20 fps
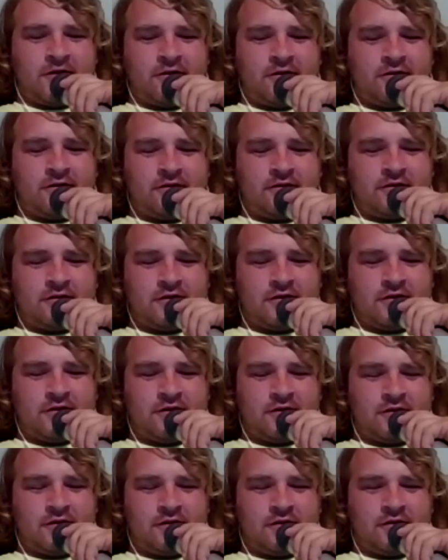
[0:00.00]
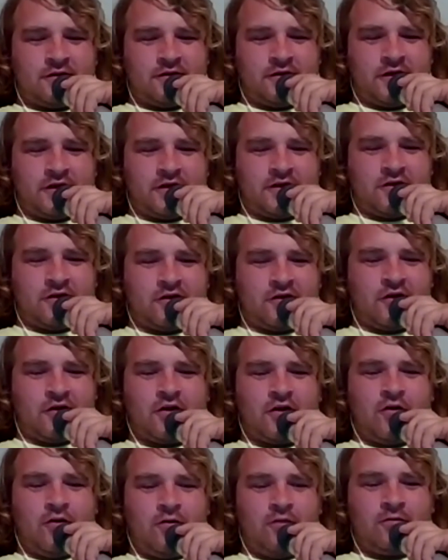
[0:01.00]
of, like,
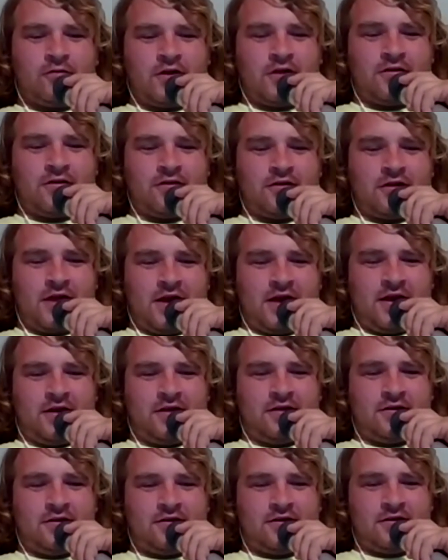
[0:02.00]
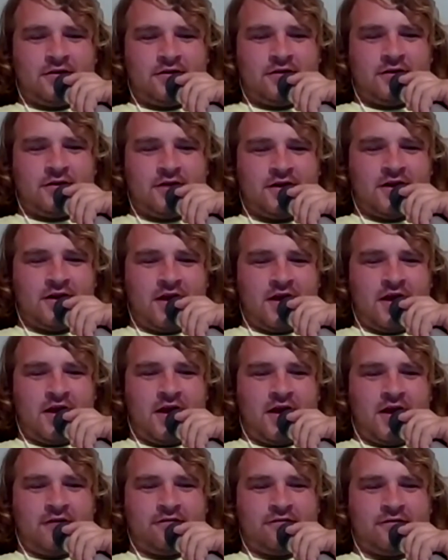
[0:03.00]
they're a whole nother lane and a
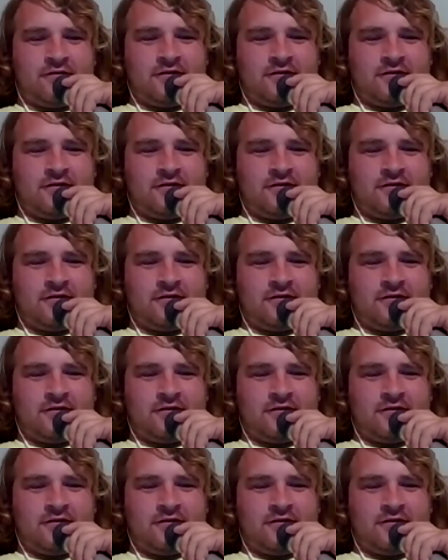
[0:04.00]
half.